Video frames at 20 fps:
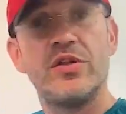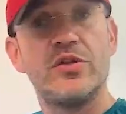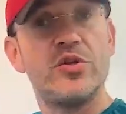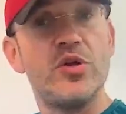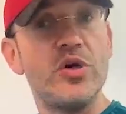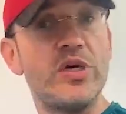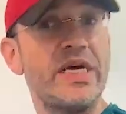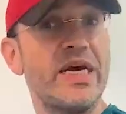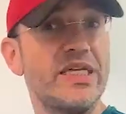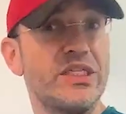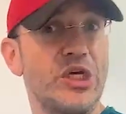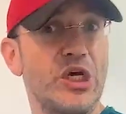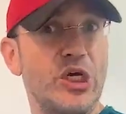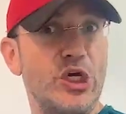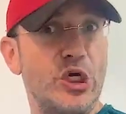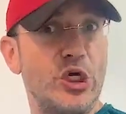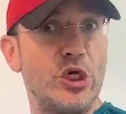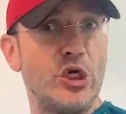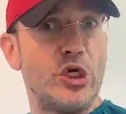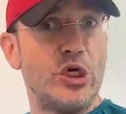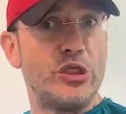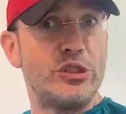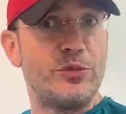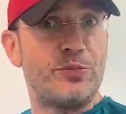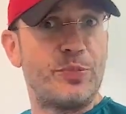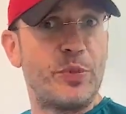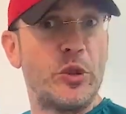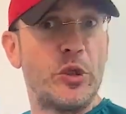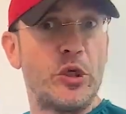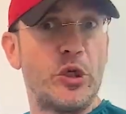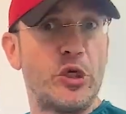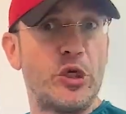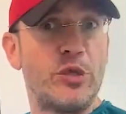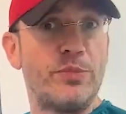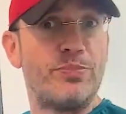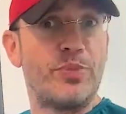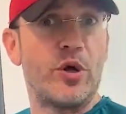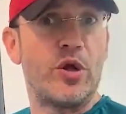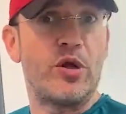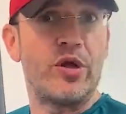Look at it,
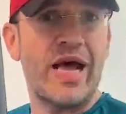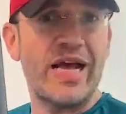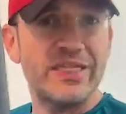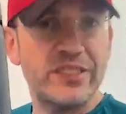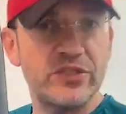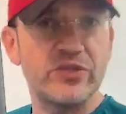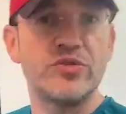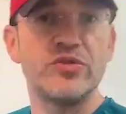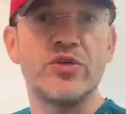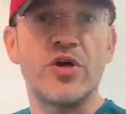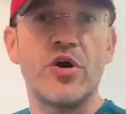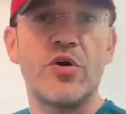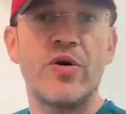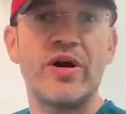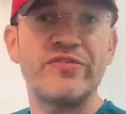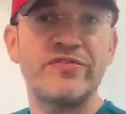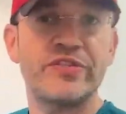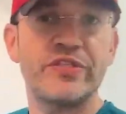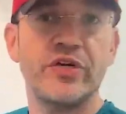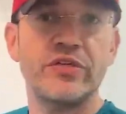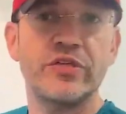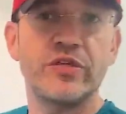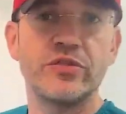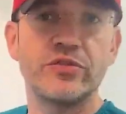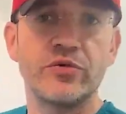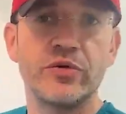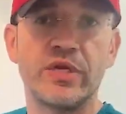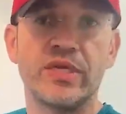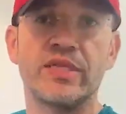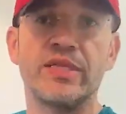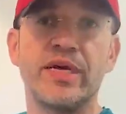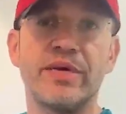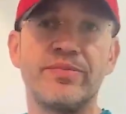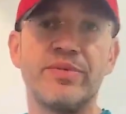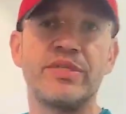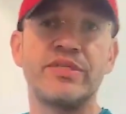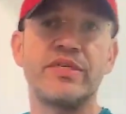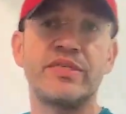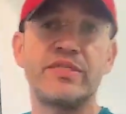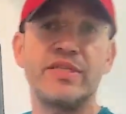people. As you know, I've started doing
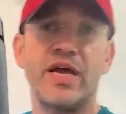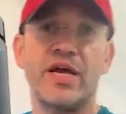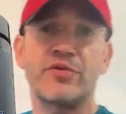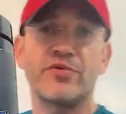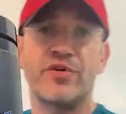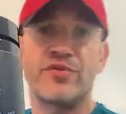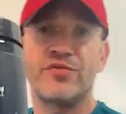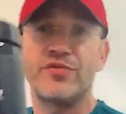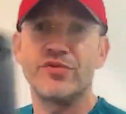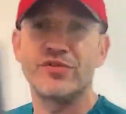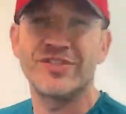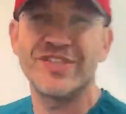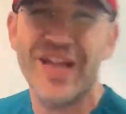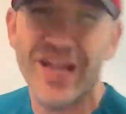label design reviews.